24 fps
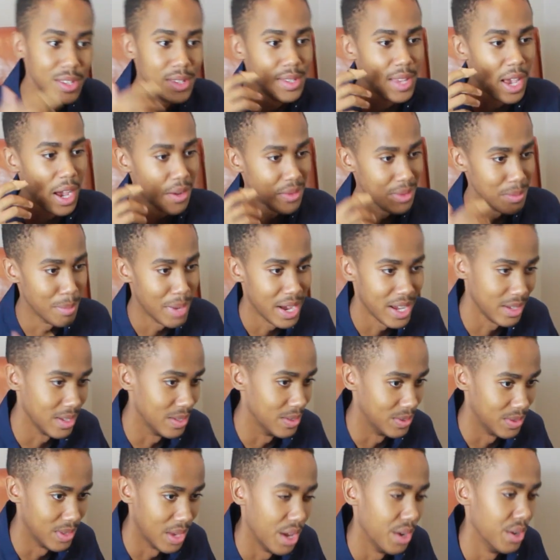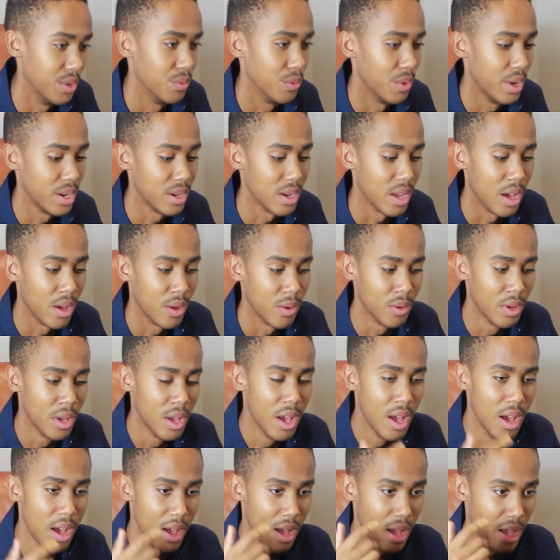is how the mic is sounding right now.
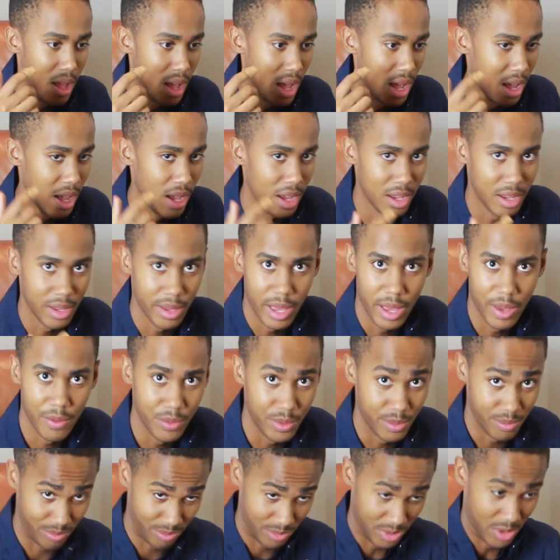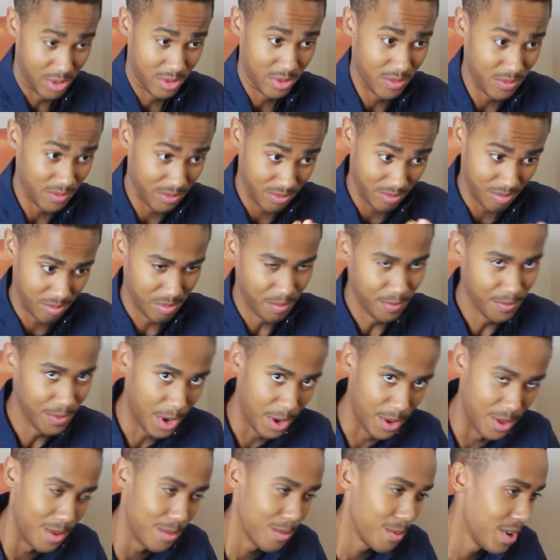I have it this
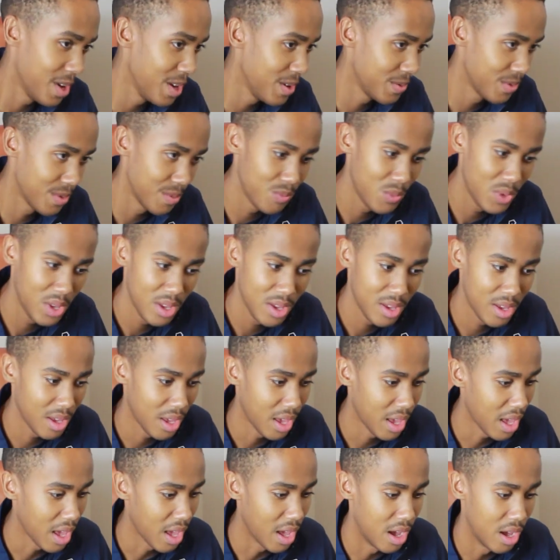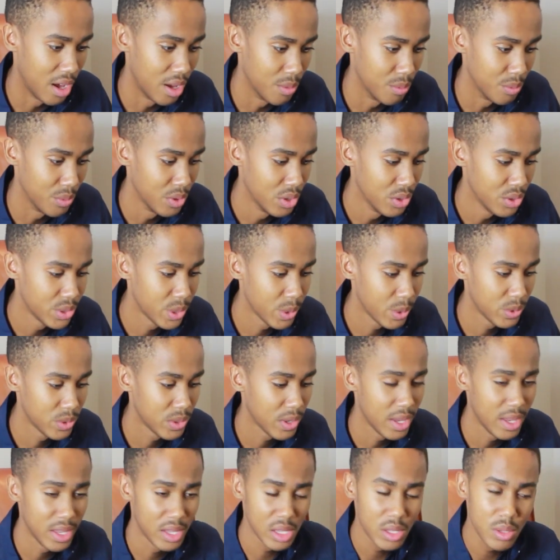farther away from me. So
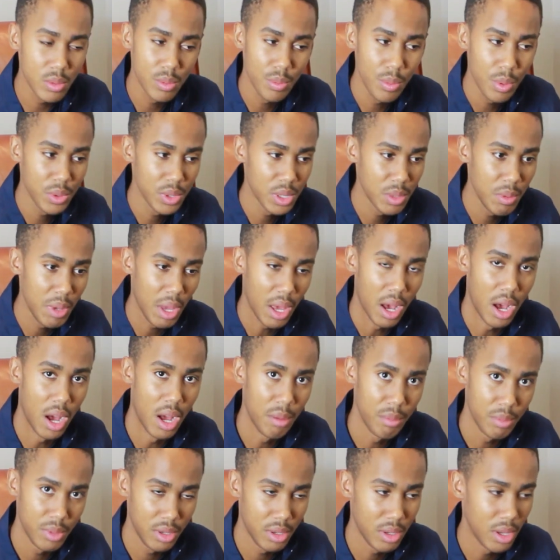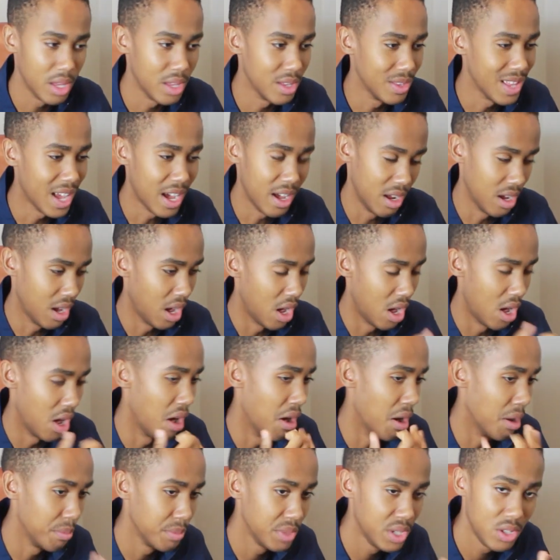it's supposed to be not
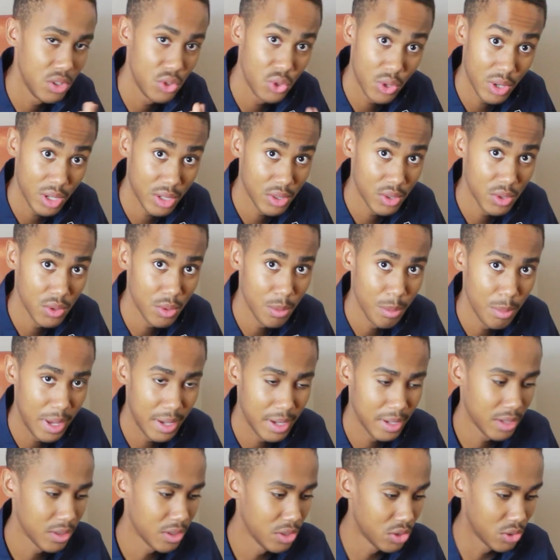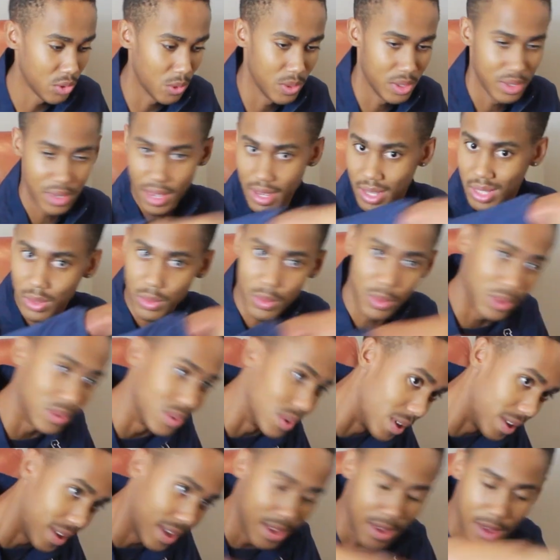omnidirectional mic, so it's not supposed
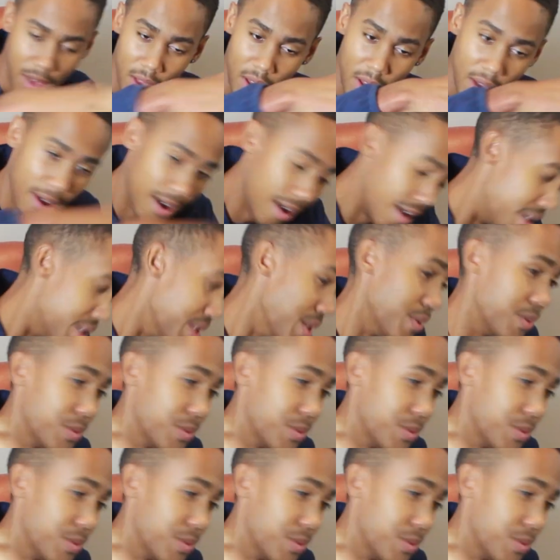to get audio